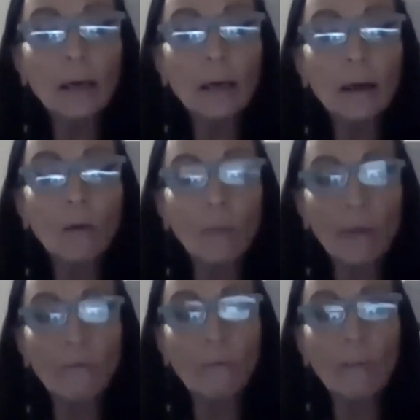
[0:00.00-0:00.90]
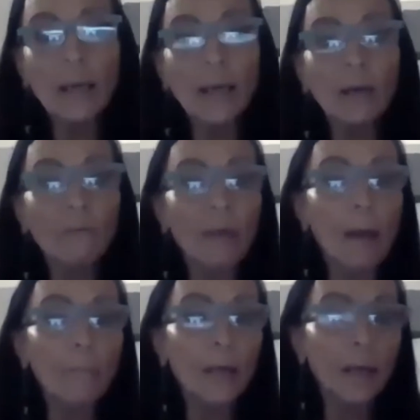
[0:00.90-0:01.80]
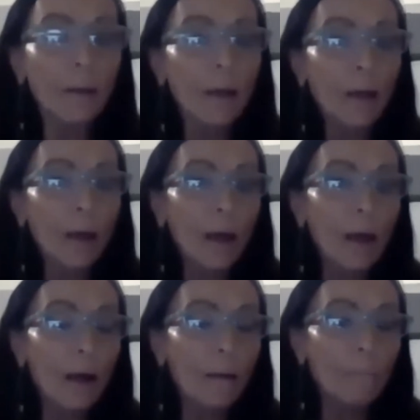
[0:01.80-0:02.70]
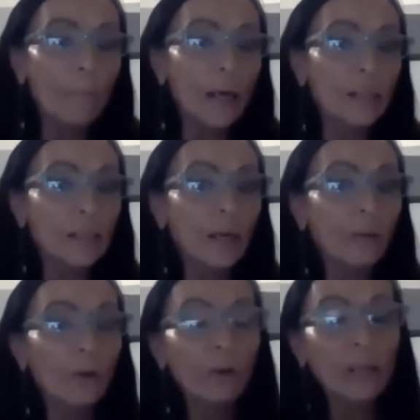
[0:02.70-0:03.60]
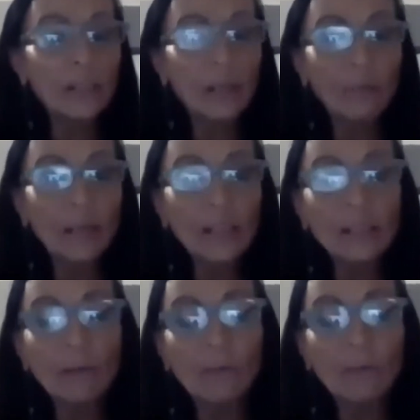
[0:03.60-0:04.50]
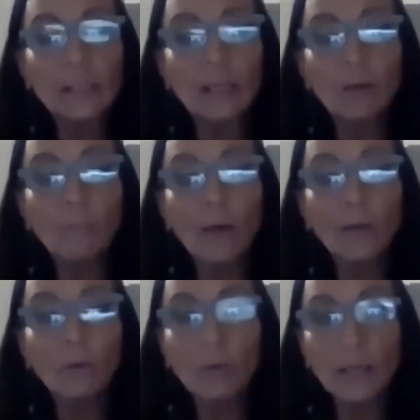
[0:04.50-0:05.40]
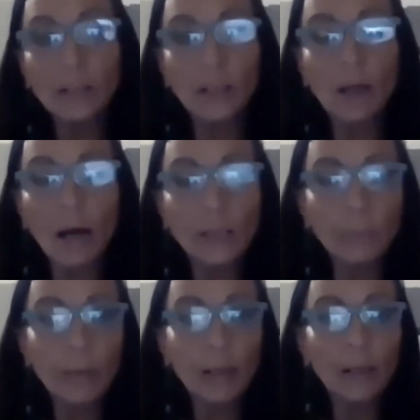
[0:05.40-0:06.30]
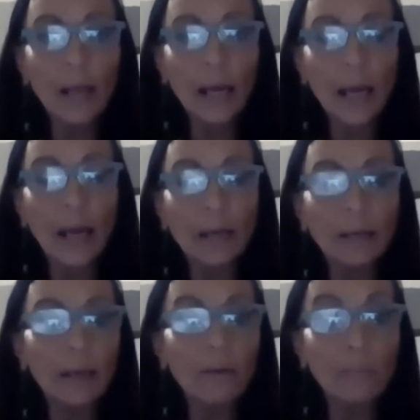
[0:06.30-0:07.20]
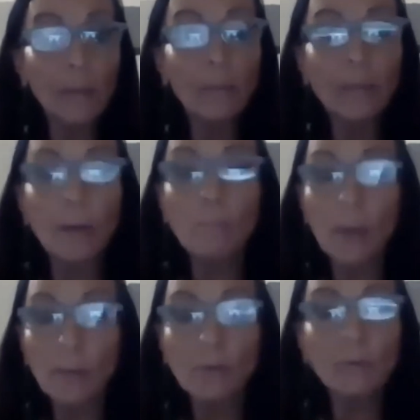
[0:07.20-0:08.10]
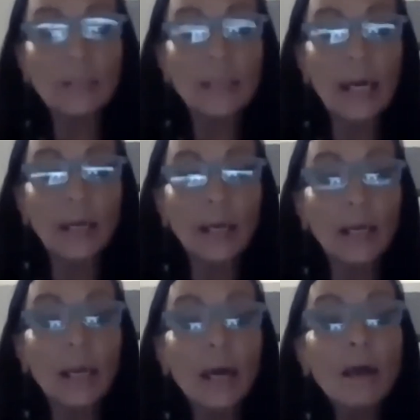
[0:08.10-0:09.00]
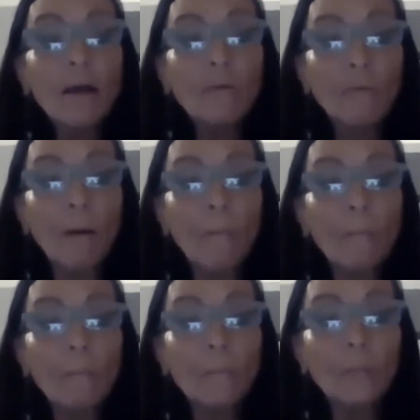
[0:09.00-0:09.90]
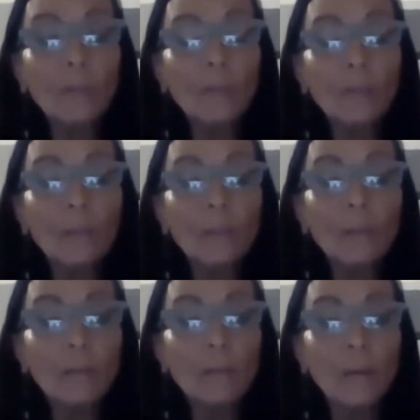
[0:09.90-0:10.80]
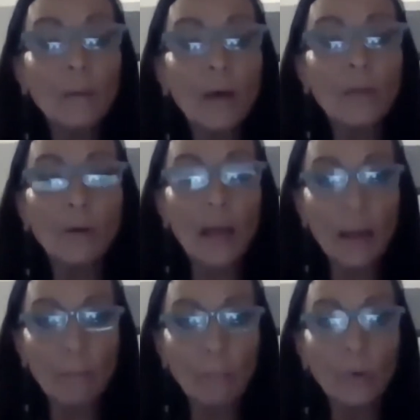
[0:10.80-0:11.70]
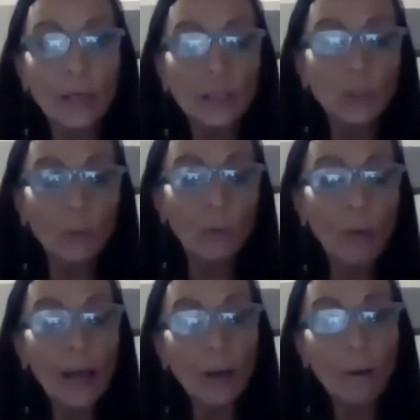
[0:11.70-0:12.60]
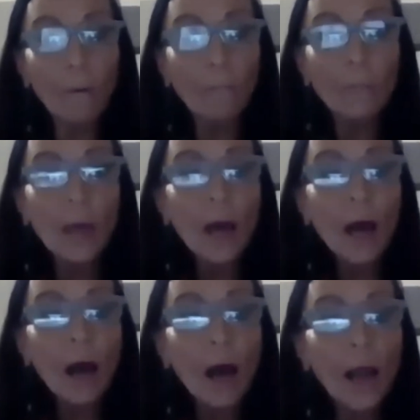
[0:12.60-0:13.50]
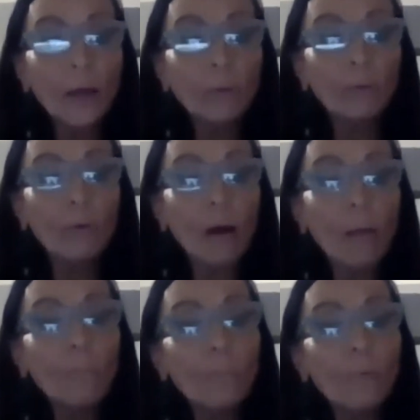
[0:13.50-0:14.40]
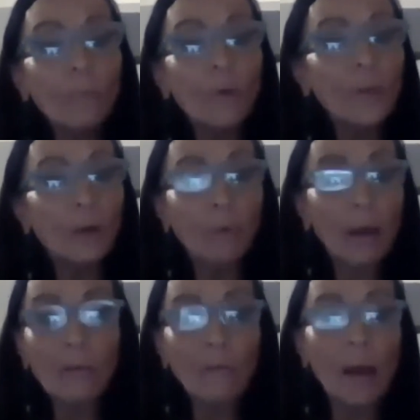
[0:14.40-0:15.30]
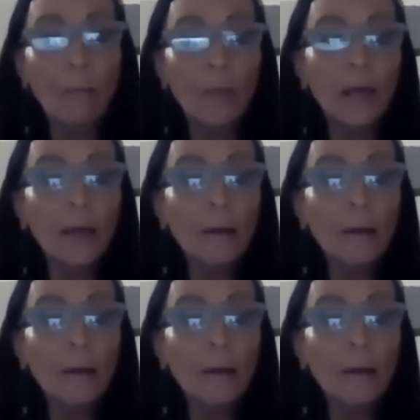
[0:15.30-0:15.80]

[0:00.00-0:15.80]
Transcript: away from my Native family until the early 70s. If a single mother went into the hospital and had a Native baby, that baby was taken from the mother and put into a white home. I grew up with a great family